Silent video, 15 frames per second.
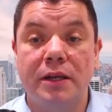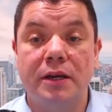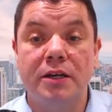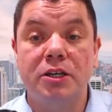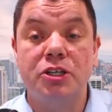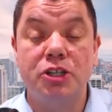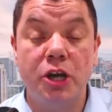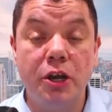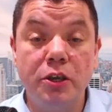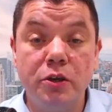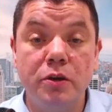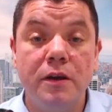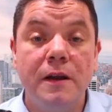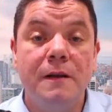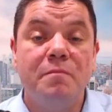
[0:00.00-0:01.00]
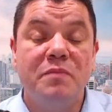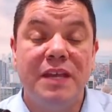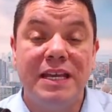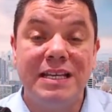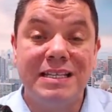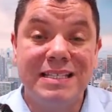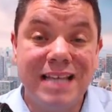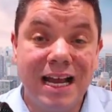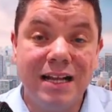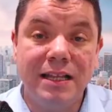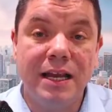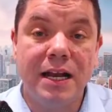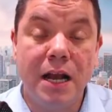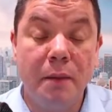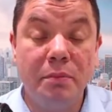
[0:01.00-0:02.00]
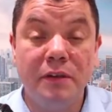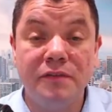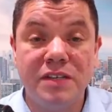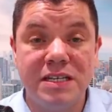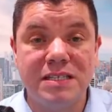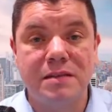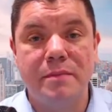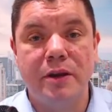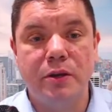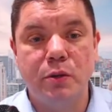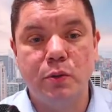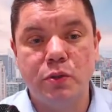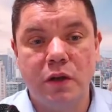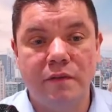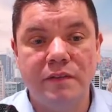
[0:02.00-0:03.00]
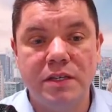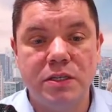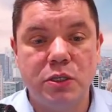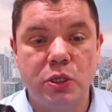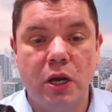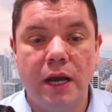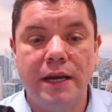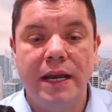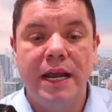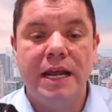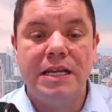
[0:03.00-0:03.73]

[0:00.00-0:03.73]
I'm going to show you exactly a couple of testimonials of this site.